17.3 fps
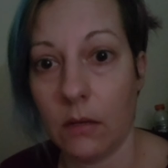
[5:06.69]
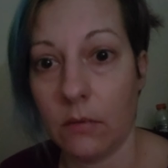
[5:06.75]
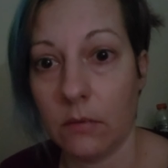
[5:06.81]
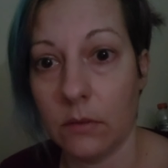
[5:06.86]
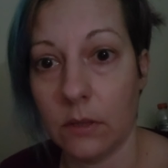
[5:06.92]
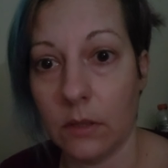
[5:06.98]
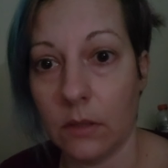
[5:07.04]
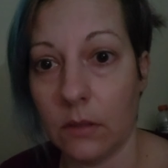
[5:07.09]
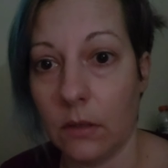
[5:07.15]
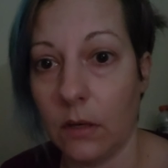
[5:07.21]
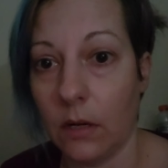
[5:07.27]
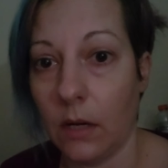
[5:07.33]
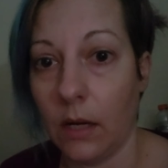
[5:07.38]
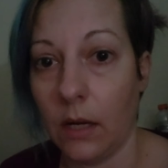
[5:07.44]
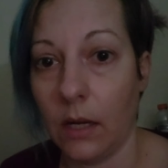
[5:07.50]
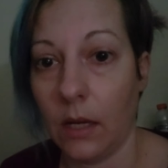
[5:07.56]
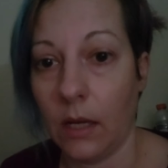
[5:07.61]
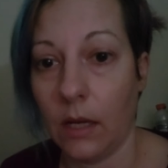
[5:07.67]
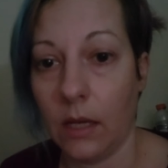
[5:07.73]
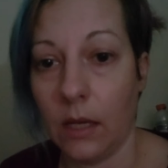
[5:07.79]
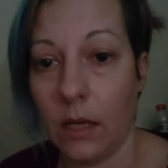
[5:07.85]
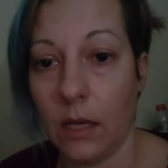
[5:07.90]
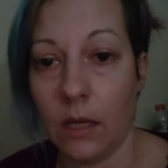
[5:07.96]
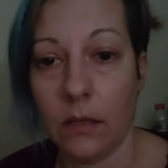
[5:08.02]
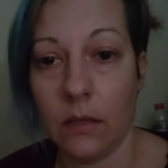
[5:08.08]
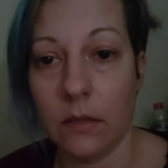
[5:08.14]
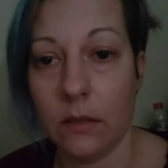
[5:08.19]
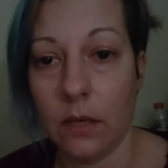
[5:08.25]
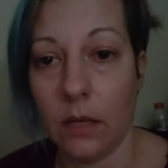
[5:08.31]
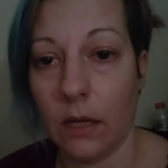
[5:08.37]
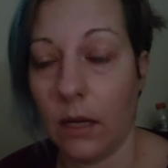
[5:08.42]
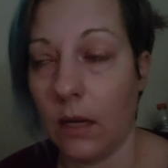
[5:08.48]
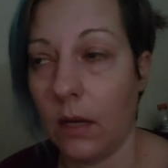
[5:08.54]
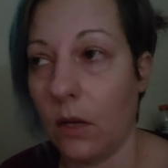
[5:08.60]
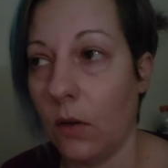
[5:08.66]
I was like, all right, I can't, I
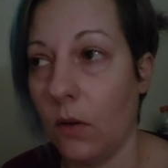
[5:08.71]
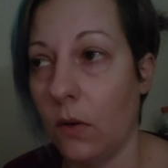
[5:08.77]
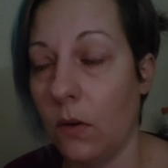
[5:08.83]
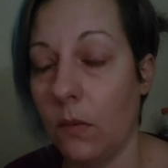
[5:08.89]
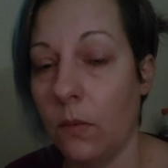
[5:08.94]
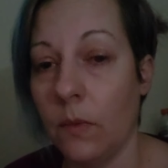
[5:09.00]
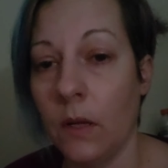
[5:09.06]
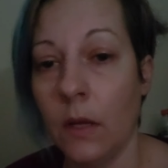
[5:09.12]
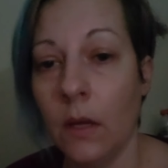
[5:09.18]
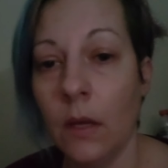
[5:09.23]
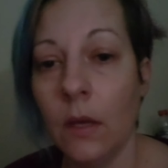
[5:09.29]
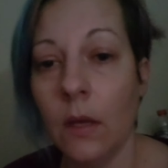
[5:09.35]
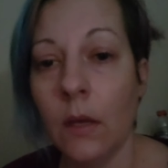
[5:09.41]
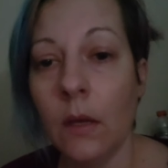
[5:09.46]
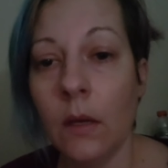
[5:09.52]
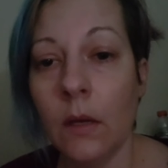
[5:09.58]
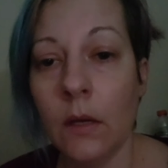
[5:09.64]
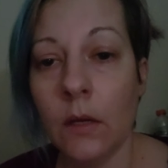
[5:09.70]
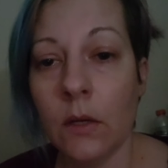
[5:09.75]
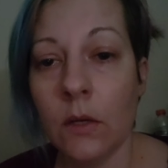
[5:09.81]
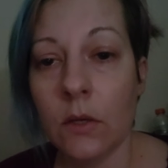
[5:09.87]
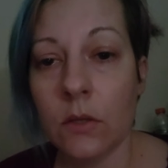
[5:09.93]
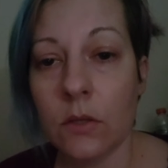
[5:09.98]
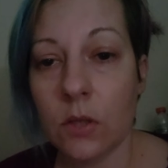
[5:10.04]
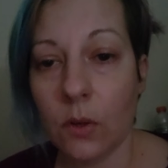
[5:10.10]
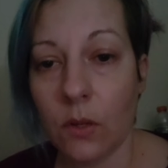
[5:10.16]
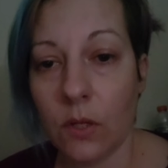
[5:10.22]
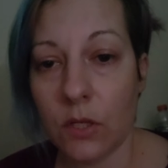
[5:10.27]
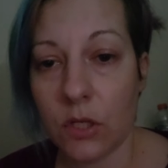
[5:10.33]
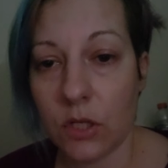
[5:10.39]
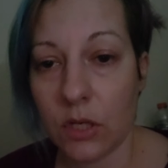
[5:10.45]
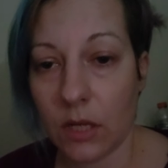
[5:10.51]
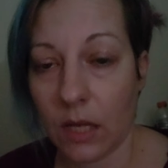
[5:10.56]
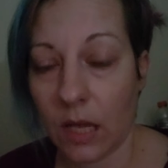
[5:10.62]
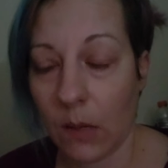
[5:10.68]
gotta go home. So this
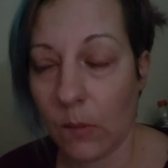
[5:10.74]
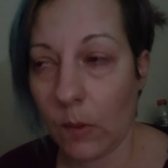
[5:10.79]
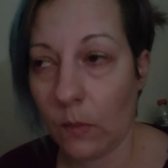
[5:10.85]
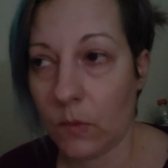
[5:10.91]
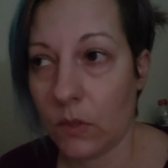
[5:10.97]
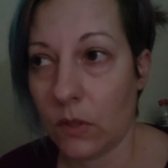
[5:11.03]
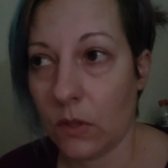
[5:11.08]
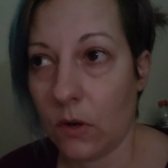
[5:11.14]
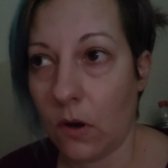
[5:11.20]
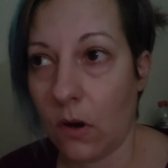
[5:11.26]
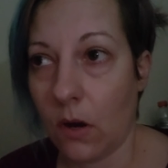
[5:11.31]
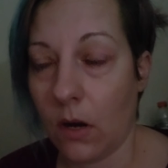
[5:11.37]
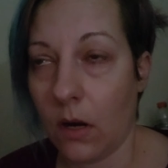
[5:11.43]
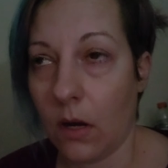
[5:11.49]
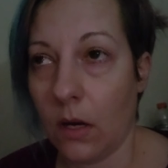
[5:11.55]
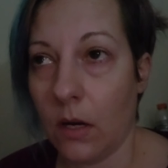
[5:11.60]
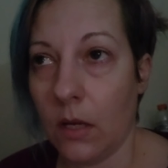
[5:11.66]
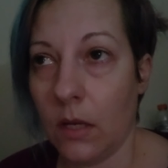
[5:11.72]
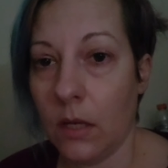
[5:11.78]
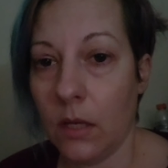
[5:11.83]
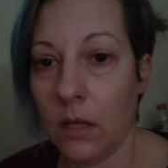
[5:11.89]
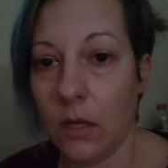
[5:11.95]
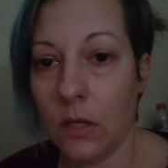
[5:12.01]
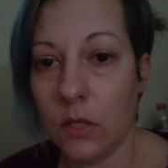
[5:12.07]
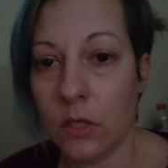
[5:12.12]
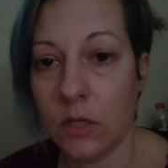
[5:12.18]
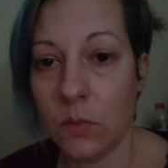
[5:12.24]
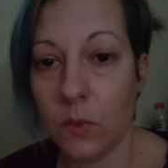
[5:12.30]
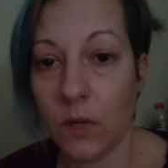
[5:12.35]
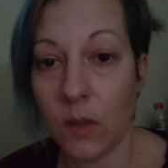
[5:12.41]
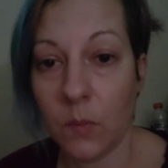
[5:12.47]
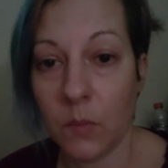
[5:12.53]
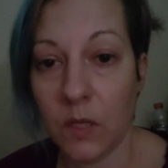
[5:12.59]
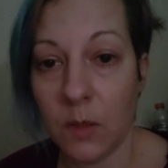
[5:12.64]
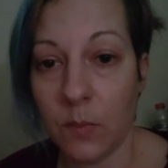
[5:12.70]
chick came up to the car. She's
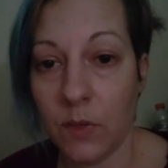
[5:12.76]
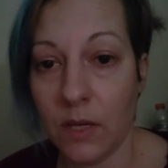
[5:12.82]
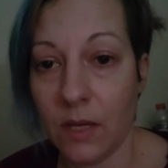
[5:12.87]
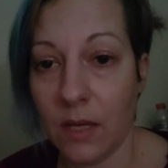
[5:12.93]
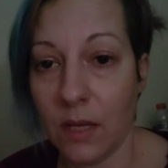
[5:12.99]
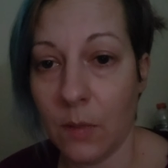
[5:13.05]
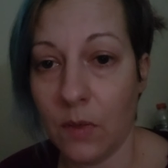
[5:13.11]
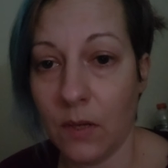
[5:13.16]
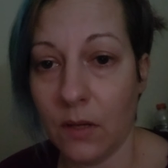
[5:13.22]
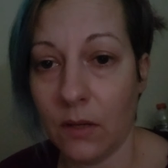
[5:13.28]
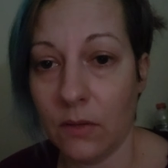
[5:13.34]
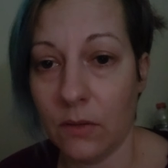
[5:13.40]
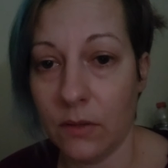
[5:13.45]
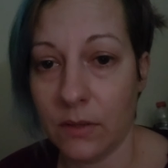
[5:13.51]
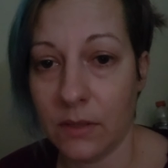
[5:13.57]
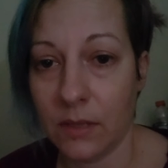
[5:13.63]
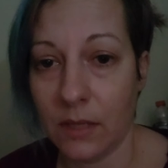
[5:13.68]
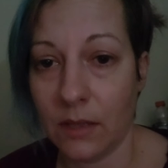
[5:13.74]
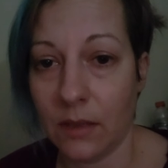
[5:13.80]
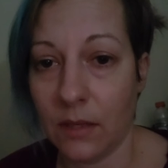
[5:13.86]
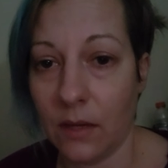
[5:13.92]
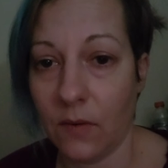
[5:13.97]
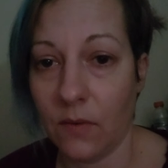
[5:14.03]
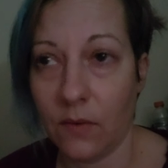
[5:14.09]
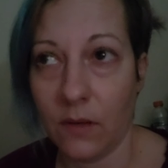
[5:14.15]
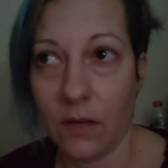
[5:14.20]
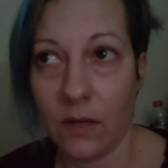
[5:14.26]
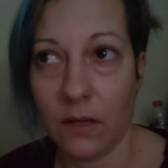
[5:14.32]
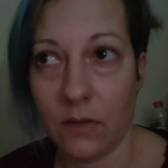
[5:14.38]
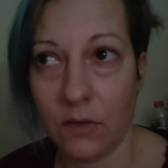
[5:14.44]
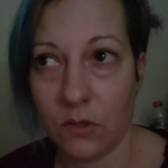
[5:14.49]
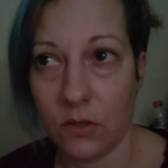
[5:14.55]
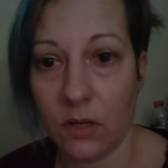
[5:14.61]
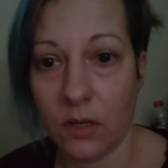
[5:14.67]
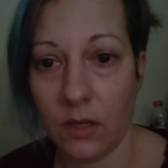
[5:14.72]
wearing PPE, but it looks like they're kind of
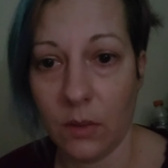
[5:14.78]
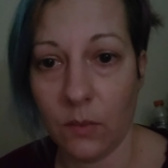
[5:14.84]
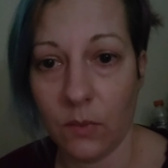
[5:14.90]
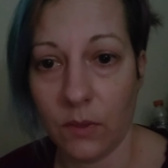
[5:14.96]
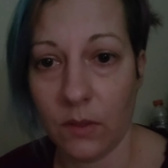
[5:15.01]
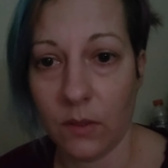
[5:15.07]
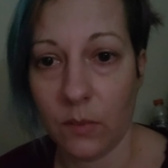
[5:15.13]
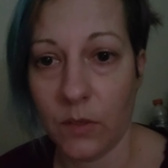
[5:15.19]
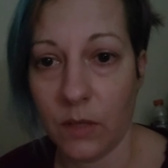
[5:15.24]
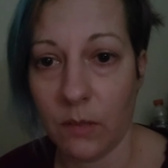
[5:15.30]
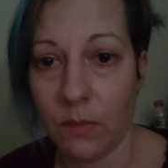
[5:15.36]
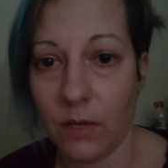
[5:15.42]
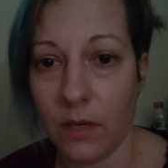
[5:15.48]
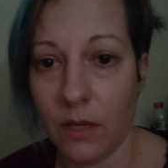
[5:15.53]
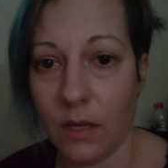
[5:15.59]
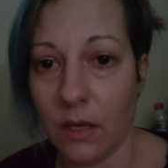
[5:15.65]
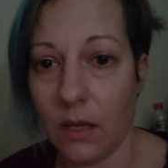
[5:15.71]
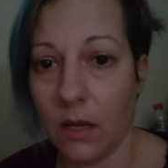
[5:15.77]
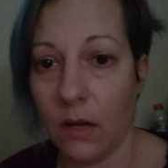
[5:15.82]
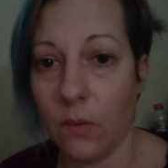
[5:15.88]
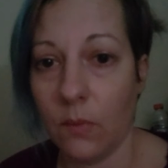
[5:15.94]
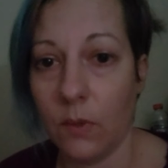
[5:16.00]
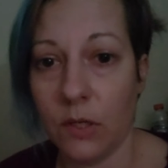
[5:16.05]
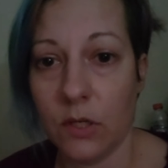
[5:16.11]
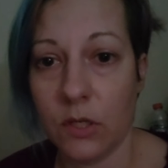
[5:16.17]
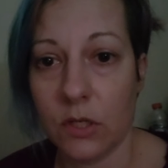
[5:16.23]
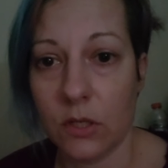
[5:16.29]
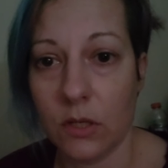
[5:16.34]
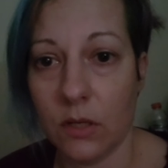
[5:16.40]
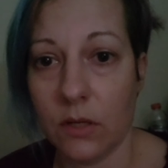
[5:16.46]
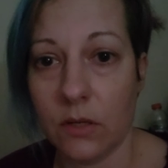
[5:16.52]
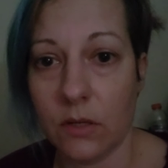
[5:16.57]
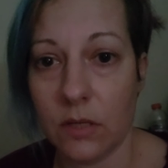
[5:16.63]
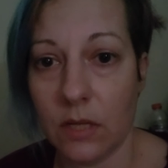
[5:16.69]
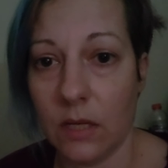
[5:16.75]
struggling with their PPE gear, which
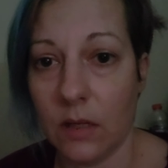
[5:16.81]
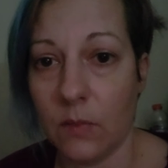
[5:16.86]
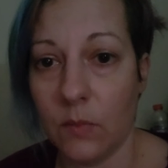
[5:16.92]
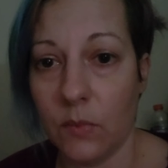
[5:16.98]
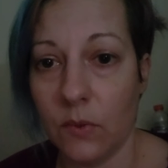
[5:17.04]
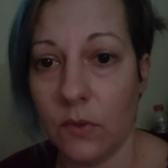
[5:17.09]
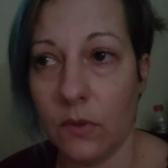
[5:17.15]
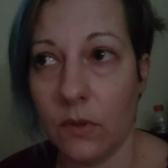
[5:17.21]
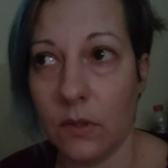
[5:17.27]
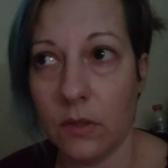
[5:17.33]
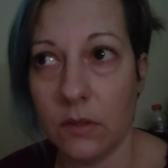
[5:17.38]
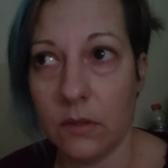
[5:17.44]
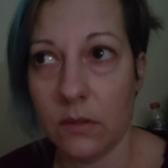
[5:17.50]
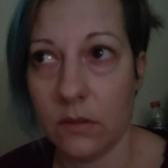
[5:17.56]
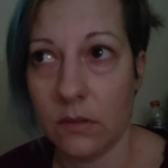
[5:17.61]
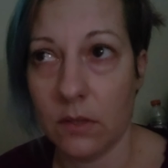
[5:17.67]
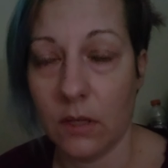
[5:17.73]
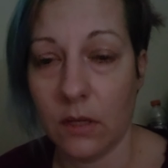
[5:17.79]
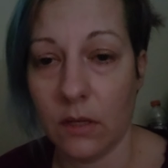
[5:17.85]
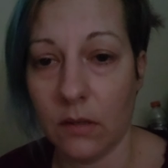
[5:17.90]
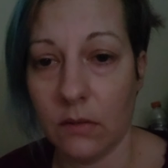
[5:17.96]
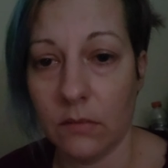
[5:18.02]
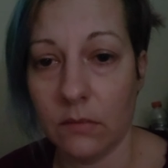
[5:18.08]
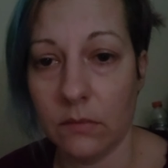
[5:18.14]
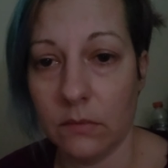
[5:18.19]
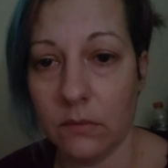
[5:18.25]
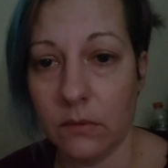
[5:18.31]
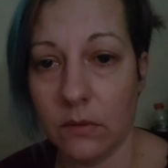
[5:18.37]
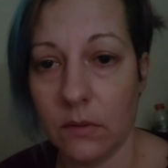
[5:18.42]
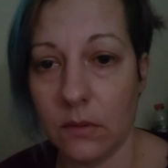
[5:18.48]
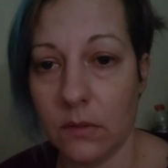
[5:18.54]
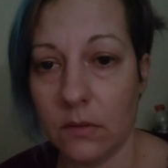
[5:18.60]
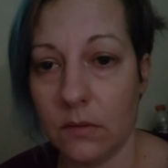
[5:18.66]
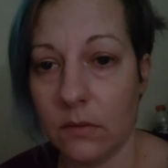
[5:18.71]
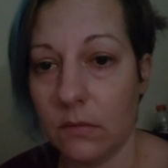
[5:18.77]
understandable because, you know,
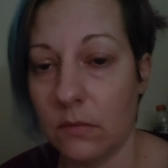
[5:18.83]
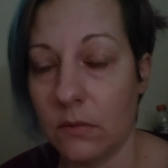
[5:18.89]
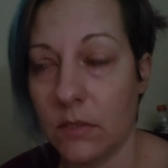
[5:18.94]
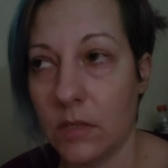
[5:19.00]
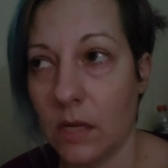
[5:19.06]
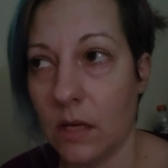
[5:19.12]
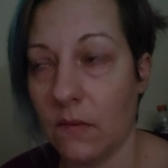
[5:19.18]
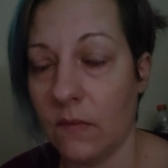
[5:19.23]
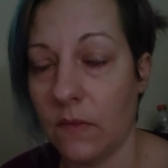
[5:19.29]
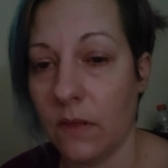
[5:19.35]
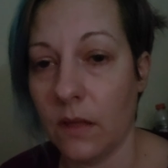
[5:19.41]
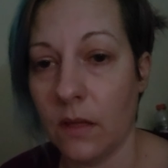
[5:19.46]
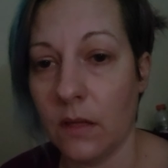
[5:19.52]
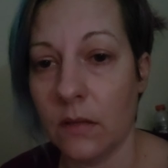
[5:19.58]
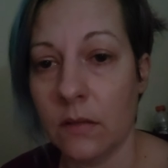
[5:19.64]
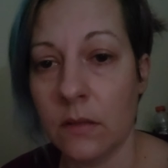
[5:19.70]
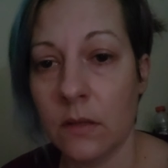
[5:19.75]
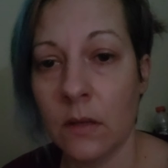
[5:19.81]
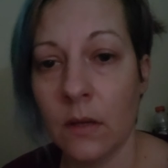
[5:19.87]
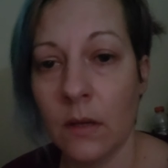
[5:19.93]
the state of things.